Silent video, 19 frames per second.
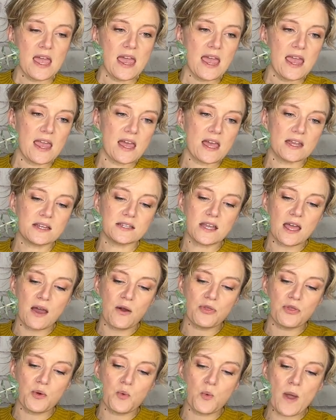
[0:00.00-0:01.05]
And
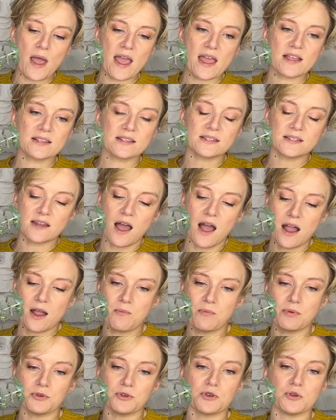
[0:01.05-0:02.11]
the way stock
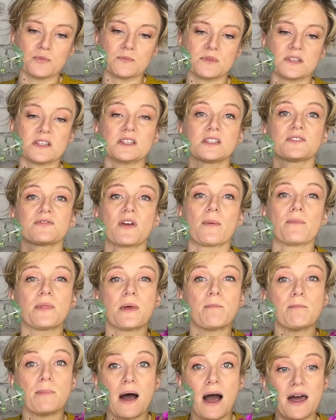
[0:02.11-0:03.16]
blooms is from the
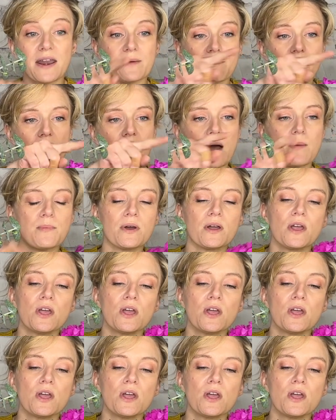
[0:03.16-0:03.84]
bottom up.